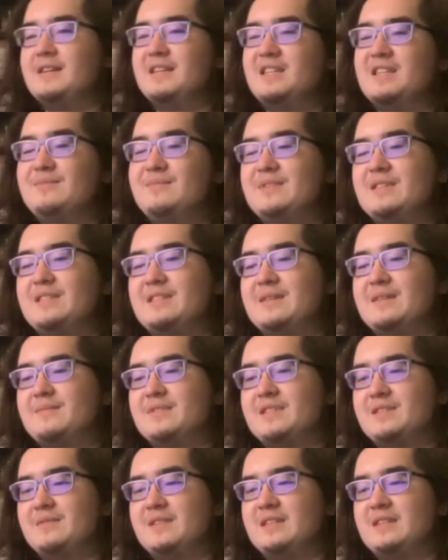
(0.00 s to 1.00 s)
to be
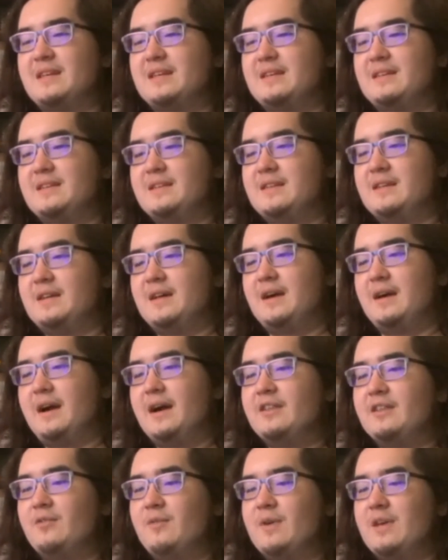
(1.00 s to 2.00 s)
something, but
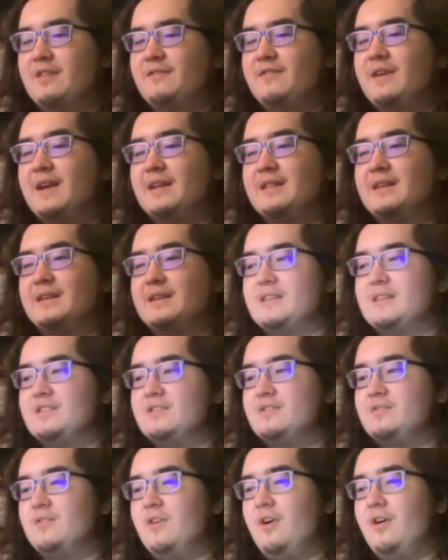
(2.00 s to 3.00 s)
either way, the fact that it can
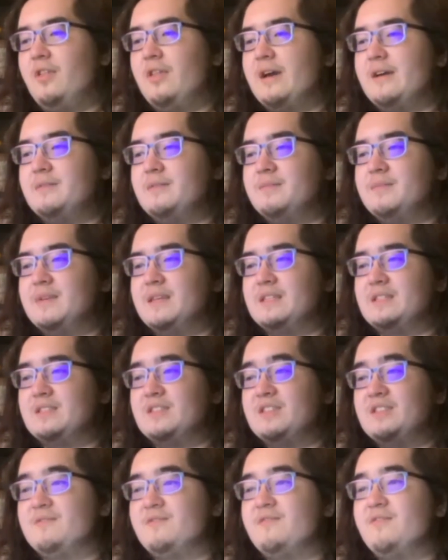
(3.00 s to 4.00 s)
do all that means
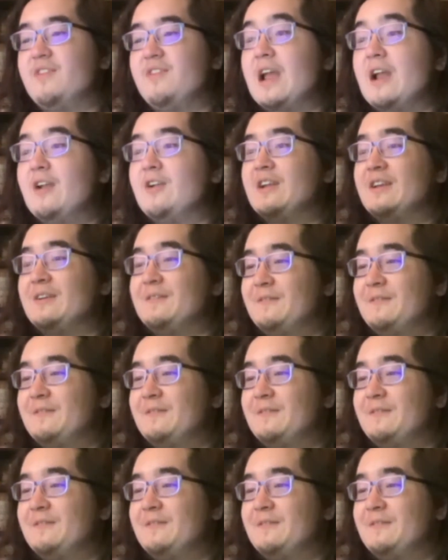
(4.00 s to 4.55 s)
she's very,